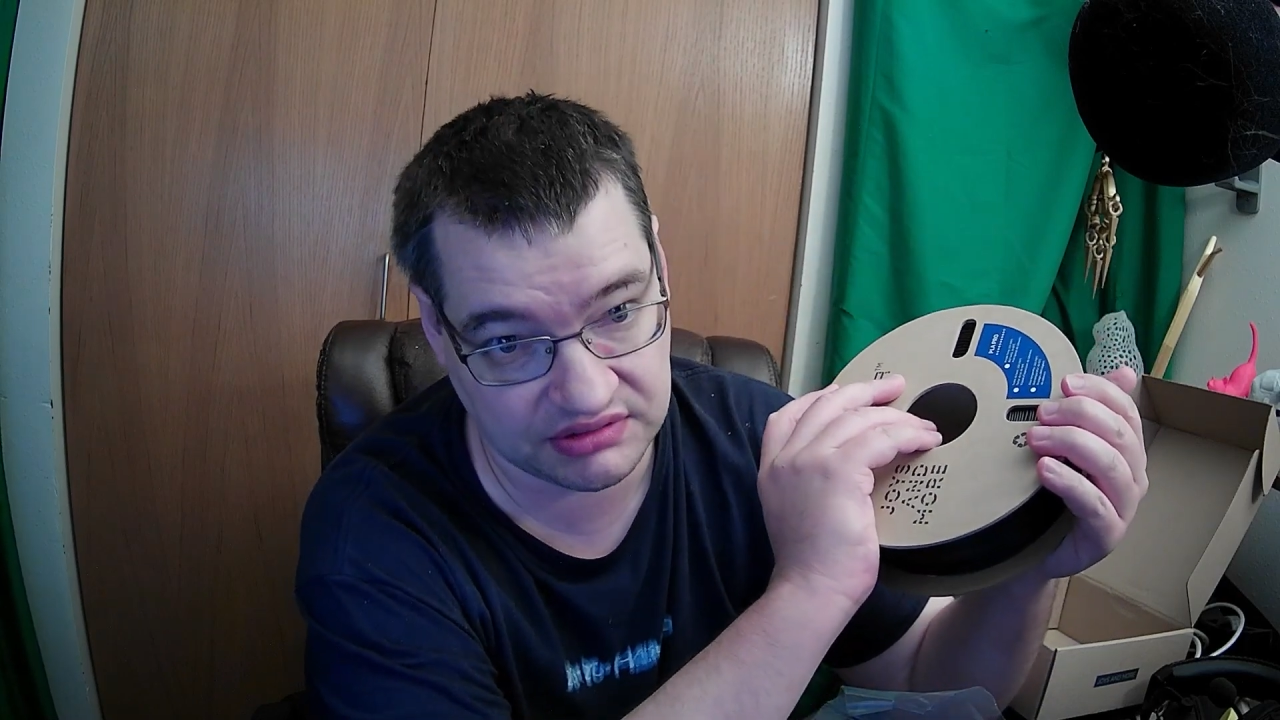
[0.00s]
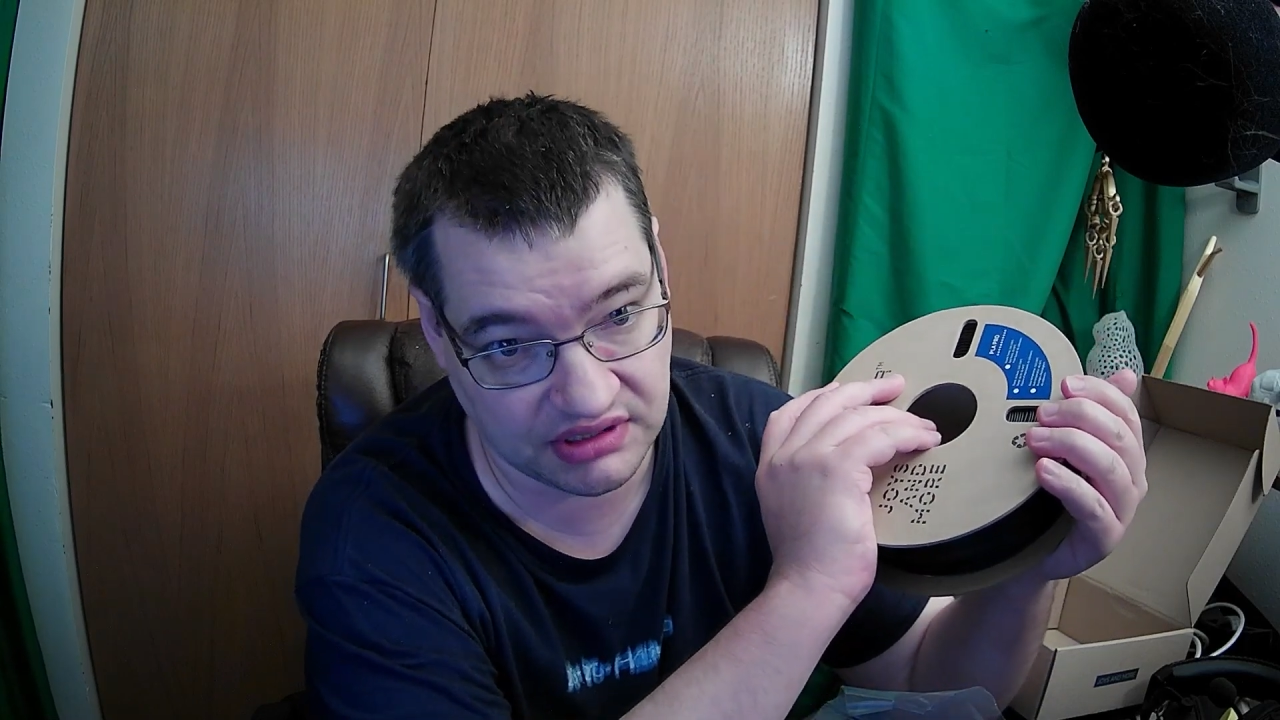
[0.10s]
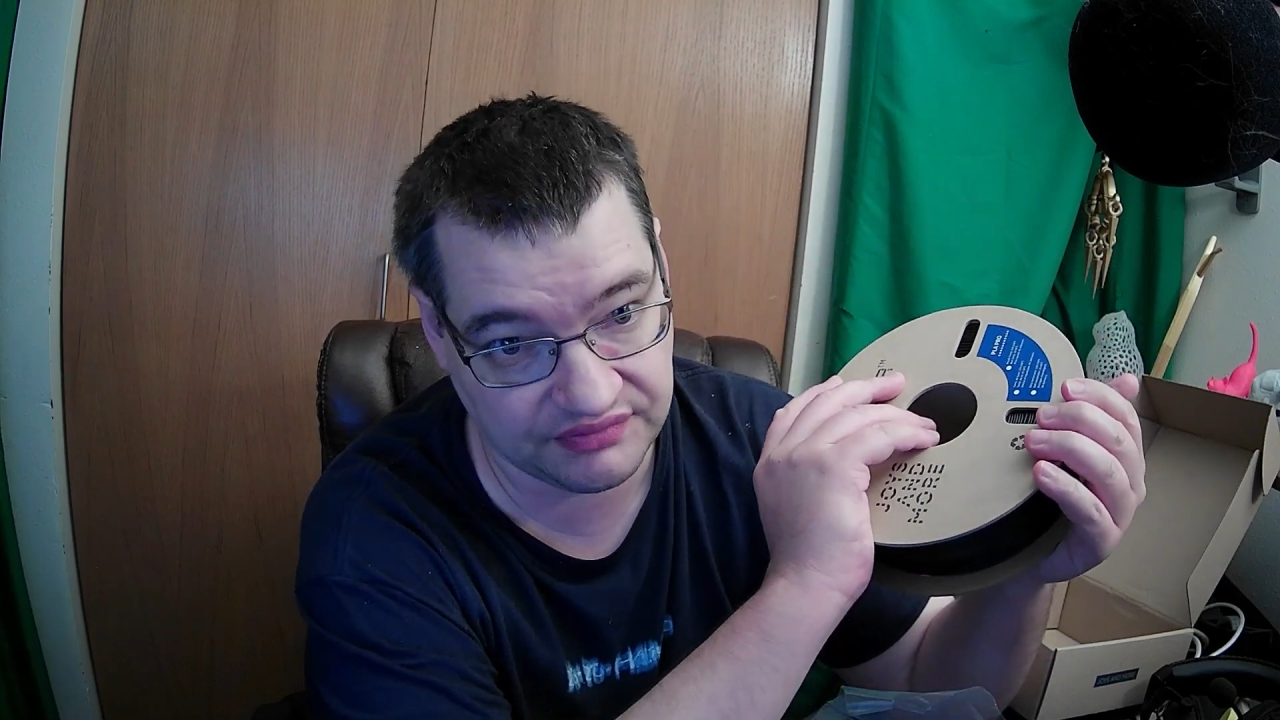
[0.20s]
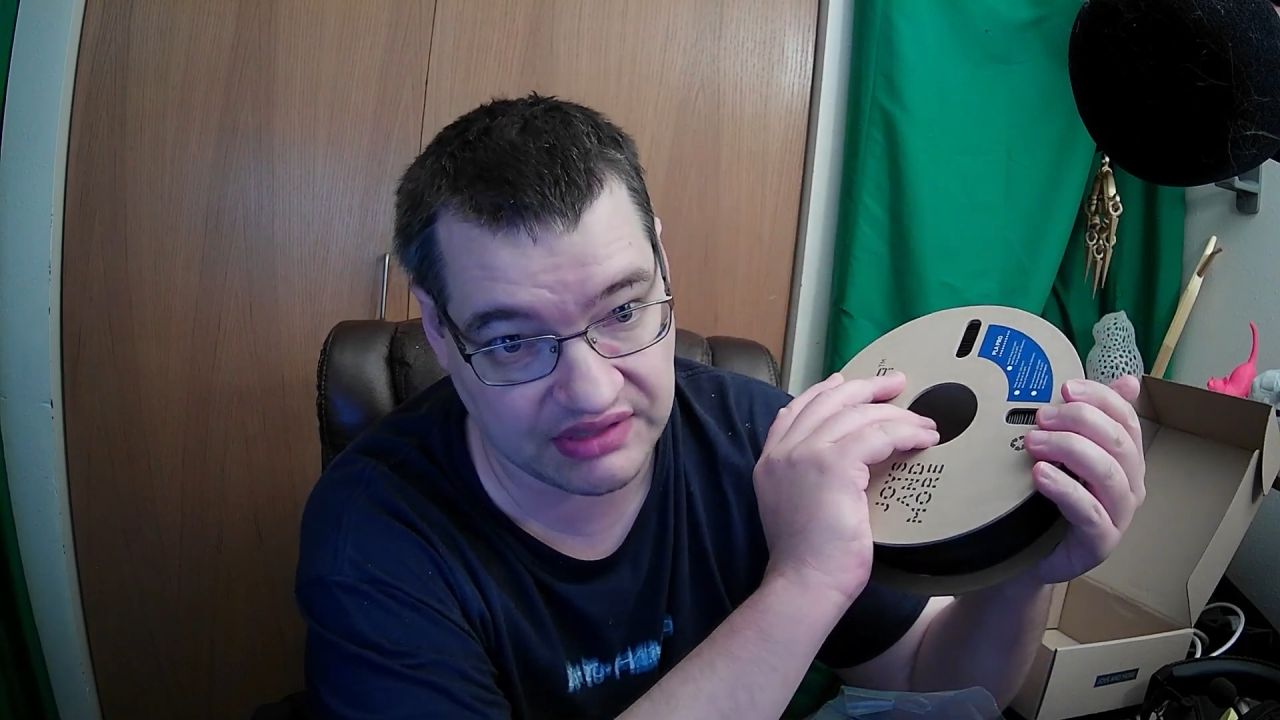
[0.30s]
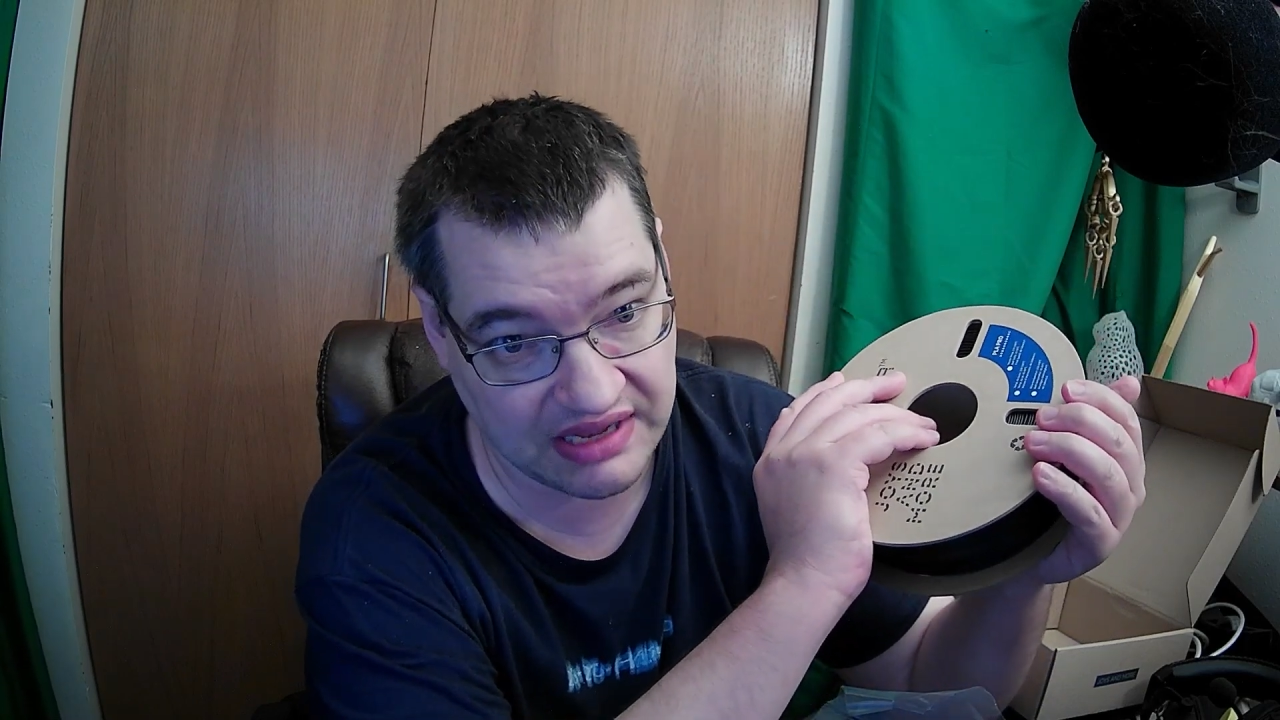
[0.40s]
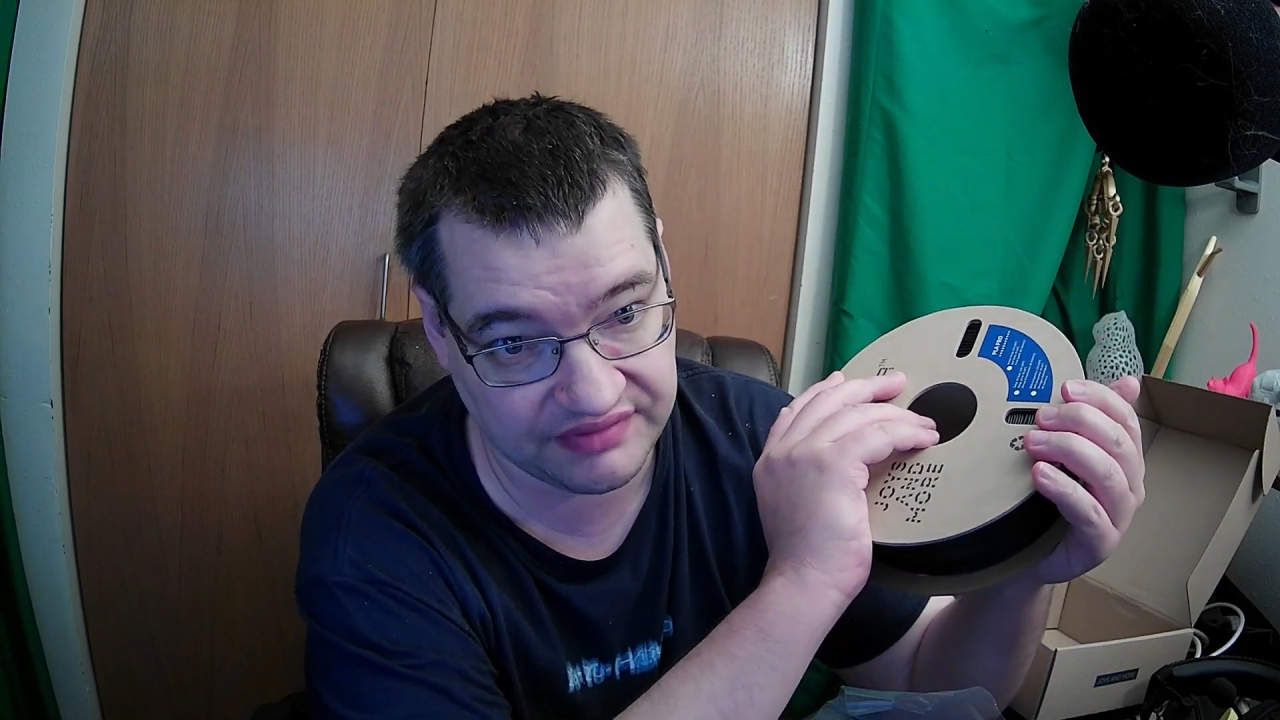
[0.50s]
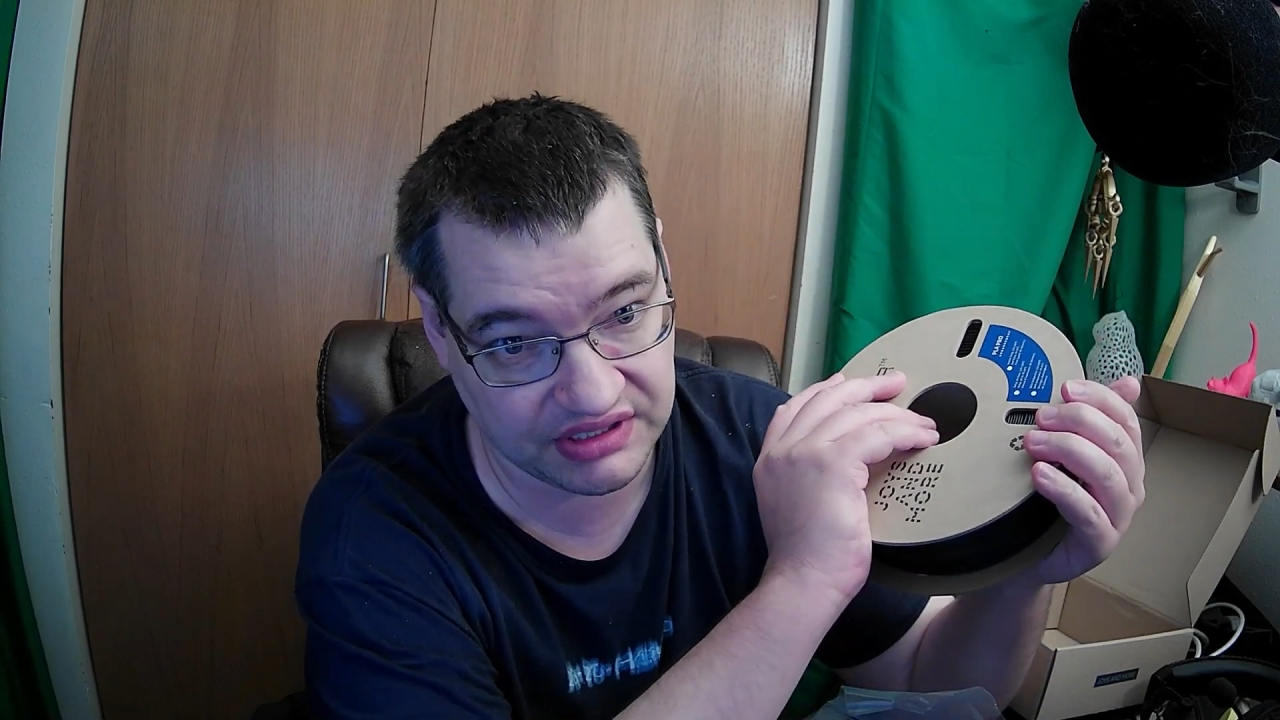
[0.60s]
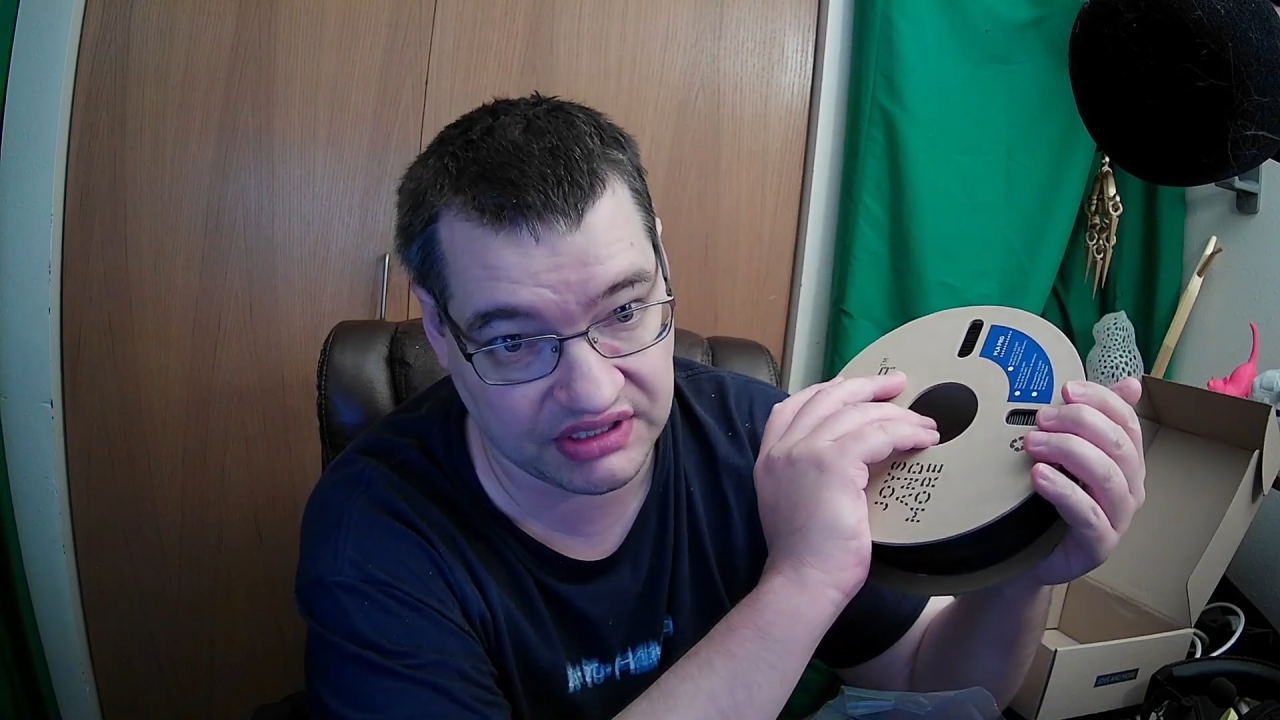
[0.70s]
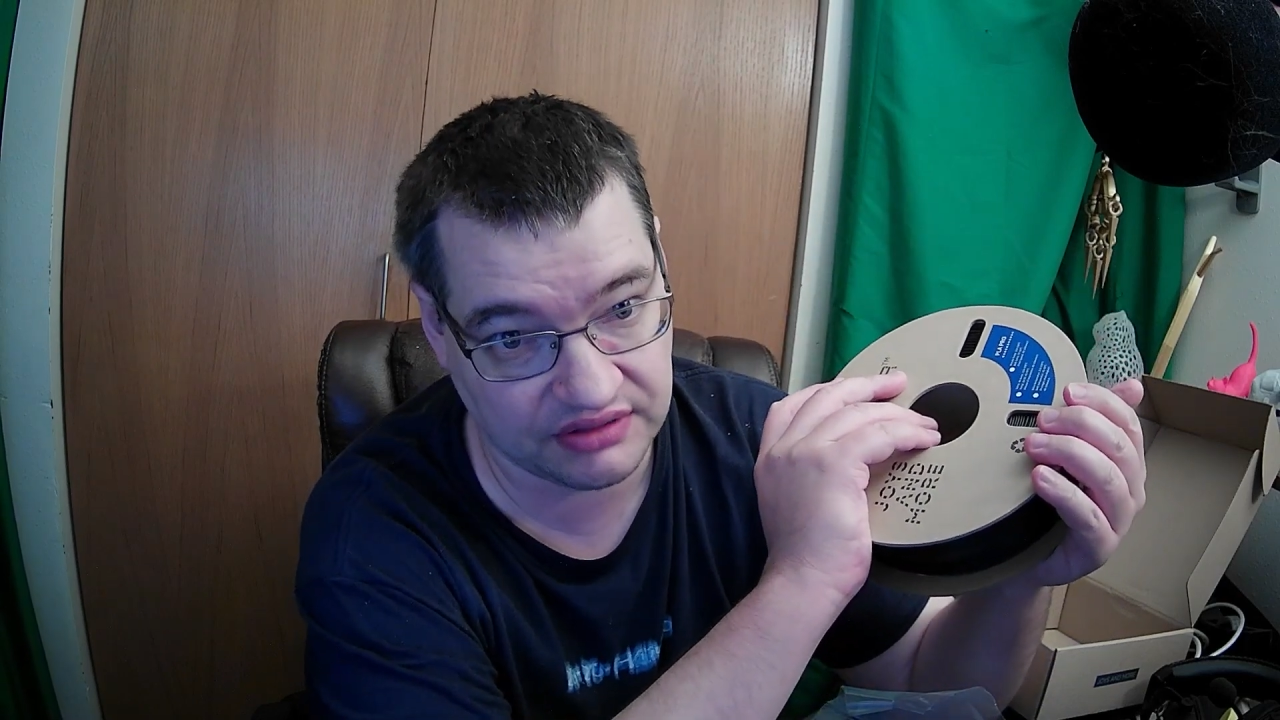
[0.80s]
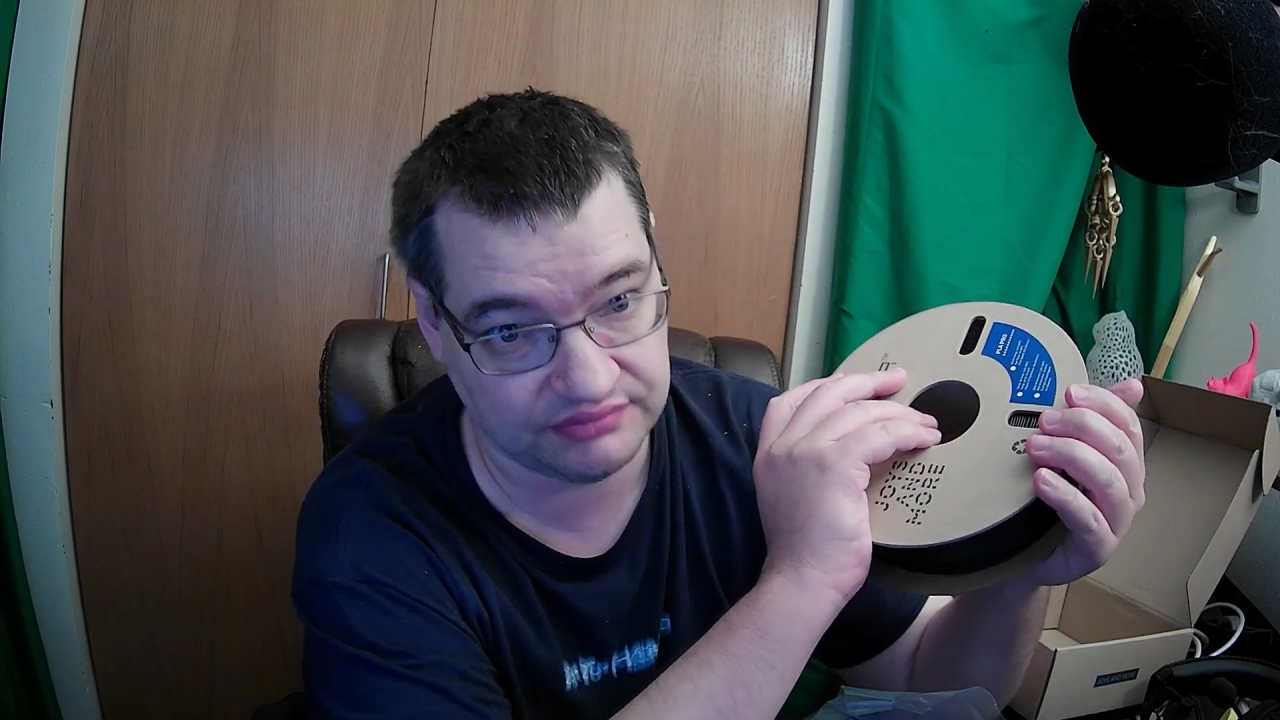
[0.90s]
of that
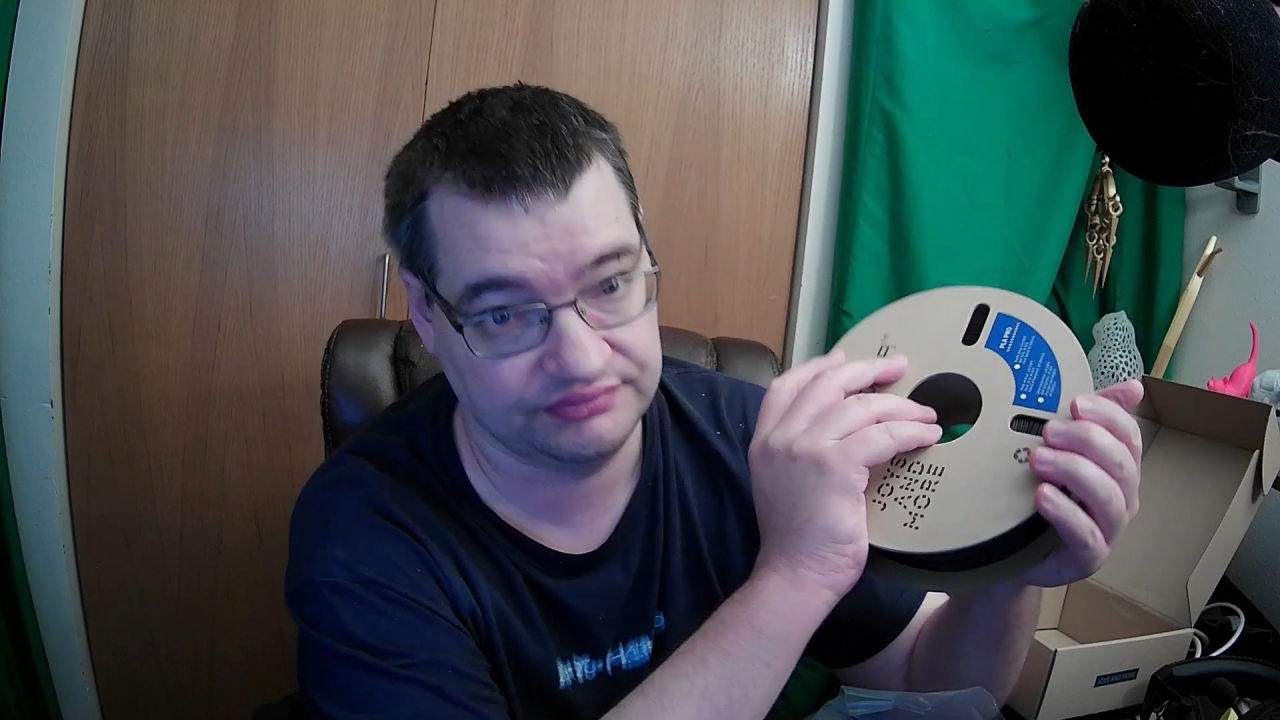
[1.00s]
video.